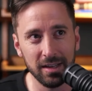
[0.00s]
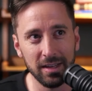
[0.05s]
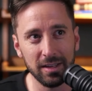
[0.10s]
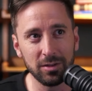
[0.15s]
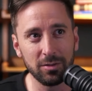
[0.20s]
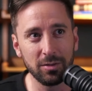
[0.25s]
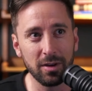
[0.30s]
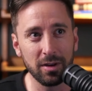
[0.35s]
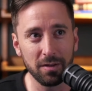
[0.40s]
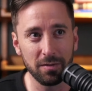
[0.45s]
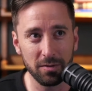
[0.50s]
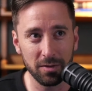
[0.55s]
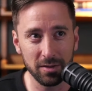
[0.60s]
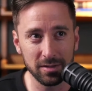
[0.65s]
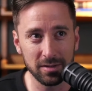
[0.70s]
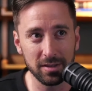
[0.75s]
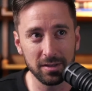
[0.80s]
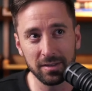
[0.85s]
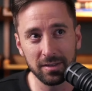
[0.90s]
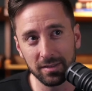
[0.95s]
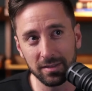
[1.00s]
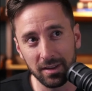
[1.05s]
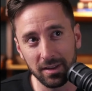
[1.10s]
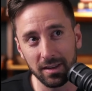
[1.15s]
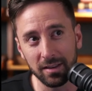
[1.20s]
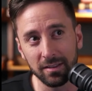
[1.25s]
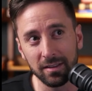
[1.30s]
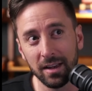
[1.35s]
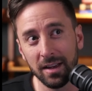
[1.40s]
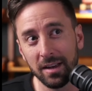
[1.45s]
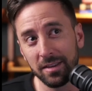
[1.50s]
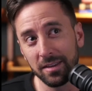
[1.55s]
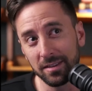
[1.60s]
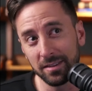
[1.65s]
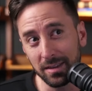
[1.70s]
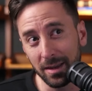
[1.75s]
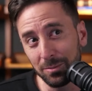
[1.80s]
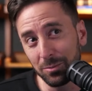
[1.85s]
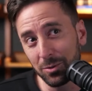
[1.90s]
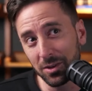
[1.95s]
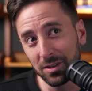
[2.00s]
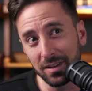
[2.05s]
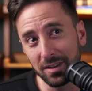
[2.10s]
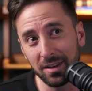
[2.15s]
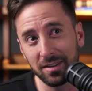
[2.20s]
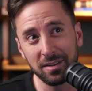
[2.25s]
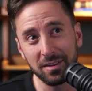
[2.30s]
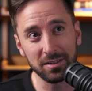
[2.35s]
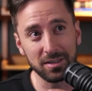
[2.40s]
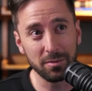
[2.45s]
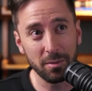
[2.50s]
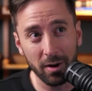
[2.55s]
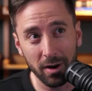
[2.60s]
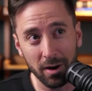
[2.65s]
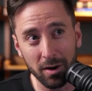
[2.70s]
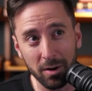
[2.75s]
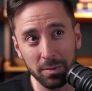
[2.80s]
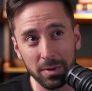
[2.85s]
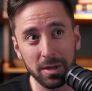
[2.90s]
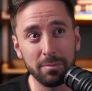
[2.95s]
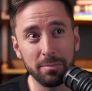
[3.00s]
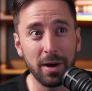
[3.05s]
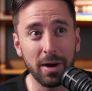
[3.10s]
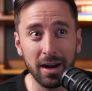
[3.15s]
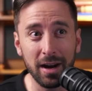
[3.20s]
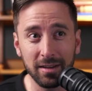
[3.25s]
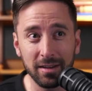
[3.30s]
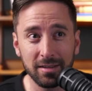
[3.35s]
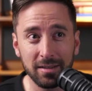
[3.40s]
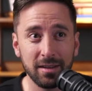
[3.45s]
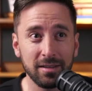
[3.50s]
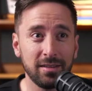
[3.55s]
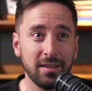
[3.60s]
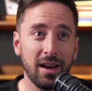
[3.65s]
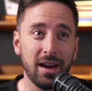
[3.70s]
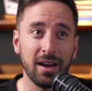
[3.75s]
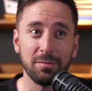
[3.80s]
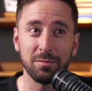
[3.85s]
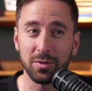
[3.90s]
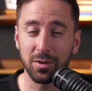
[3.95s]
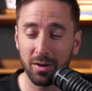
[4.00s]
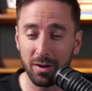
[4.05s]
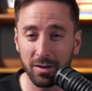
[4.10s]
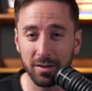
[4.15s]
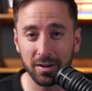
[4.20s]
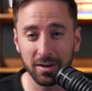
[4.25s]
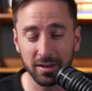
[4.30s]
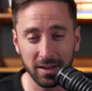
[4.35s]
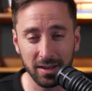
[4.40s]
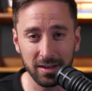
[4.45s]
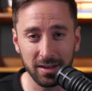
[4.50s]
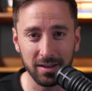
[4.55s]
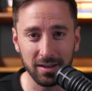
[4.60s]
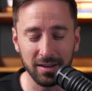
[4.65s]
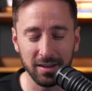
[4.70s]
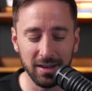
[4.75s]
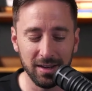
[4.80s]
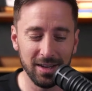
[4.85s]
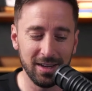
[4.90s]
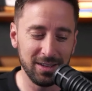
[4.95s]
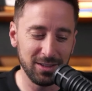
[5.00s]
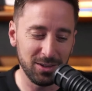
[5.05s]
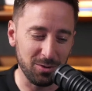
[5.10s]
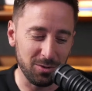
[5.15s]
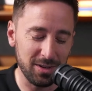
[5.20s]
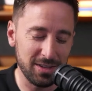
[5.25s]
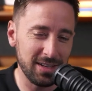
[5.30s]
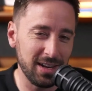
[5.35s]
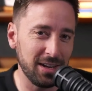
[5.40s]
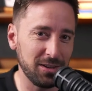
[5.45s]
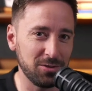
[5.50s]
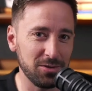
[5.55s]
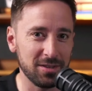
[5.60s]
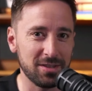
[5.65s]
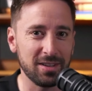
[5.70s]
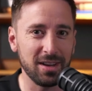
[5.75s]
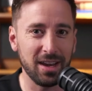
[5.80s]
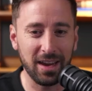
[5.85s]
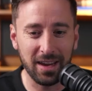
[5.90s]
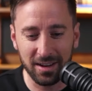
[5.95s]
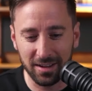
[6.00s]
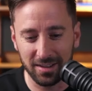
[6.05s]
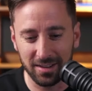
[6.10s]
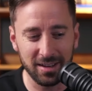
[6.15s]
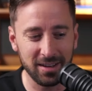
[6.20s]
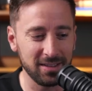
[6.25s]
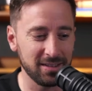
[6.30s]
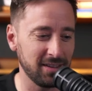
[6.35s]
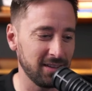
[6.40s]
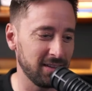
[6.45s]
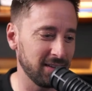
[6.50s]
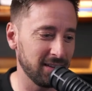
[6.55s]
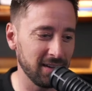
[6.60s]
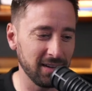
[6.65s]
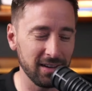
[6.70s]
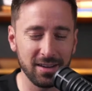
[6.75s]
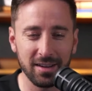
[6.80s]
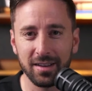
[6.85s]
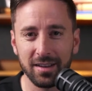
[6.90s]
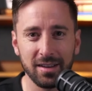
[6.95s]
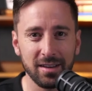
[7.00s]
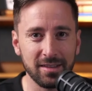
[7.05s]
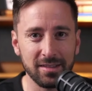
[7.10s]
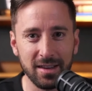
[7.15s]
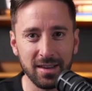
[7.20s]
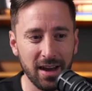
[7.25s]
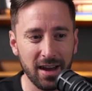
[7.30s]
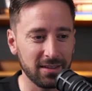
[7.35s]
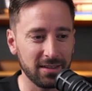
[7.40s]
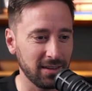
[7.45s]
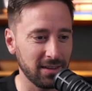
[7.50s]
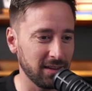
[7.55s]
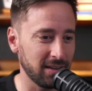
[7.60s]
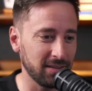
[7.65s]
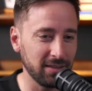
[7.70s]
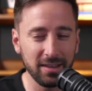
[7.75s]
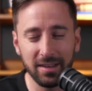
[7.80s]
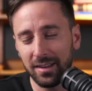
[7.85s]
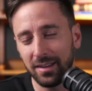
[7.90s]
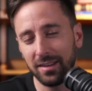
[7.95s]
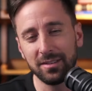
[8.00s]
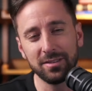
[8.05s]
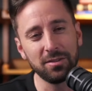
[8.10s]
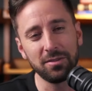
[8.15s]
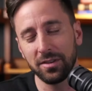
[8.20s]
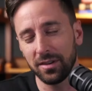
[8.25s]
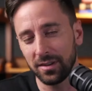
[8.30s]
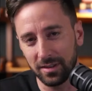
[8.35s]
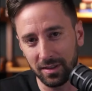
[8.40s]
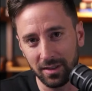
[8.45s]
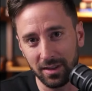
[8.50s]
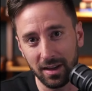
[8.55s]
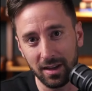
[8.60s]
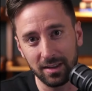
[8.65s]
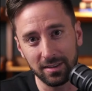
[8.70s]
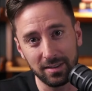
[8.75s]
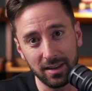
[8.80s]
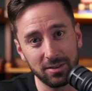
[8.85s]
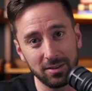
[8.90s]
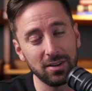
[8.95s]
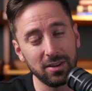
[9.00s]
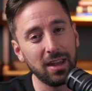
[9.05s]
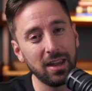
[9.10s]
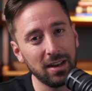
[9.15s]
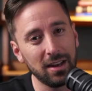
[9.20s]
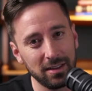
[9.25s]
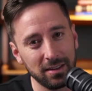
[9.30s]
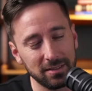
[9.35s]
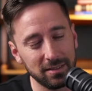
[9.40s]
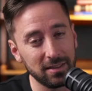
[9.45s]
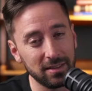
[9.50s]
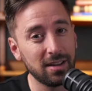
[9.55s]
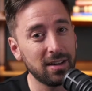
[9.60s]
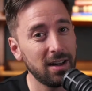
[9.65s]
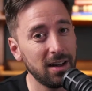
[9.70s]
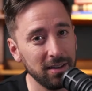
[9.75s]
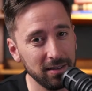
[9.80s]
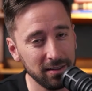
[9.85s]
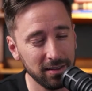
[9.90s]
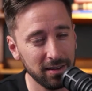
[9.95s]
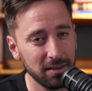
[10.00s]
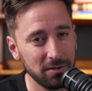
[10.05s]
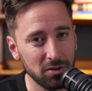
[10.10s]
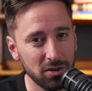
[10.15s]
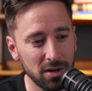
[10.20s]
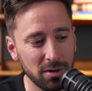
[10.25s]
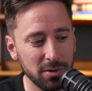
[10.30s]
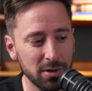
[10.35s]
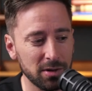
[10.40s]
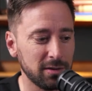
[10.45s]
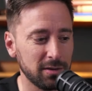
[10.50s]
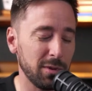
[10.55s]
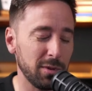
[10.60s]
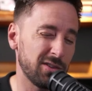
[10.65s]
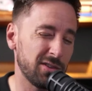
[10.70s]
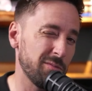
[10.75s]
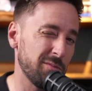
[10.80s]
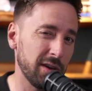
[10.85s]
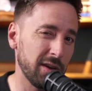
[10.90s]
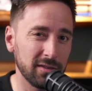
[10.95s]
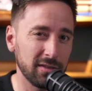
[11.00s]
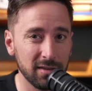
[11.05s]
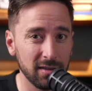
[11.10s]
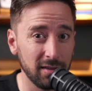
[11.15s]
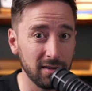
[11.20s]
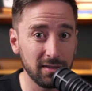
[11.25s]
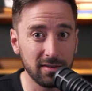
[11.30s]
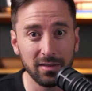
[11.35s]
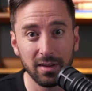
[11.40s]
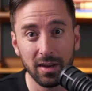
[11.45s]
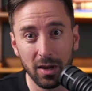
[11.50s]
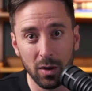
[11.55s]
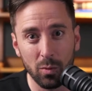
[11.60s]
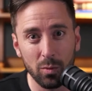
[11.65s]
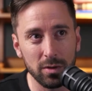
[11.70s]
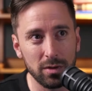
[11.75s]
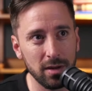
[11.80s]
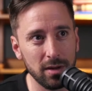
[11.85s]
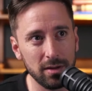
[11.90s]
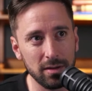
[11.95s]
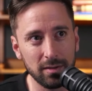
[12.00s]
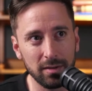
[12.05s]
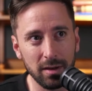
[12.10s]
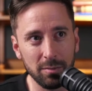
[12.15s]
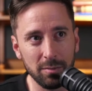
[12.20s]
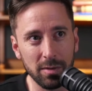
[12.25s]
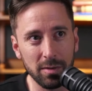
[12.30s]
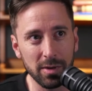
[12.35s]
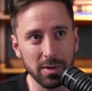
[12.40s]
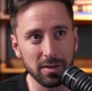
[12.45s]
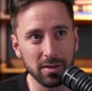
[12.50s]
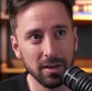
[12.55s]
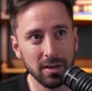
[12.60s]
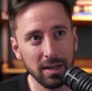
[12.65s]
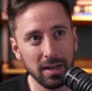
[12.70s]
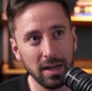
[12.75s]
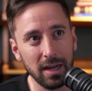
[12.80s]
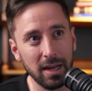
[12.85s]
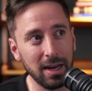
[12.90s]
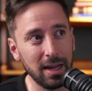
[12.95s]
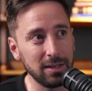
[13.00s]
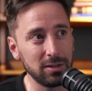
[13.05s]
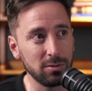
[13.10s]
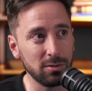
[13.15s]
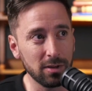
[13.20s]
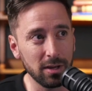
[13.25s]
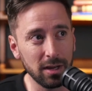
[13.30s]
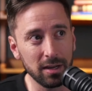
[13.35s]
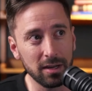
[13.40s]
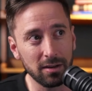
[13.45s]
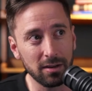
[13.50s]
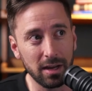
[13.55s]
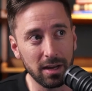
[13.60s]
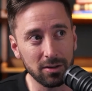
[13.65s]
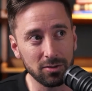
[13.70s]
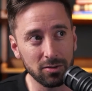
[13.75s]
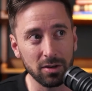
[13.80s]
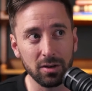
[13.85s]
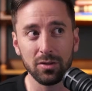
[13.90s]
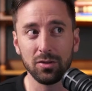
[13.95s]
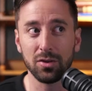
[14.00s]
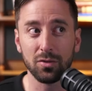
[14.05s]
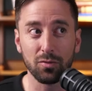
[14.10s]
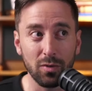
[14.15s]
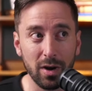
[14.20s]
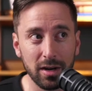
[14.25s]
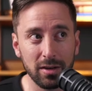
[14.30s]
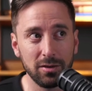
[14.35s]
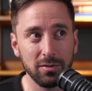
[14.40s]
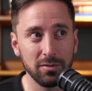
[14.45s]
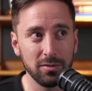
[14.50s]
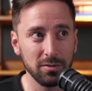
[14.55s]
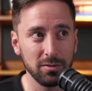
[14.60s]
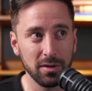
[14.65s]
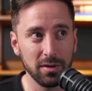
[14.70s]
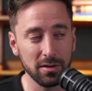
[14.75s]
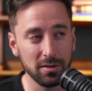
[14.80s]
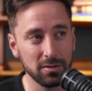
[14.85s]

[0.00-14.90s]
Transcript: So here, for instance, it says the subject says here tomorrow, but the body says the item's already landed. So it's not just analyzing like exact like links or things like that. It's actually analyzing the content of your email to make sure it makes sense within the same email. And as you click, it'll actually direct you to here.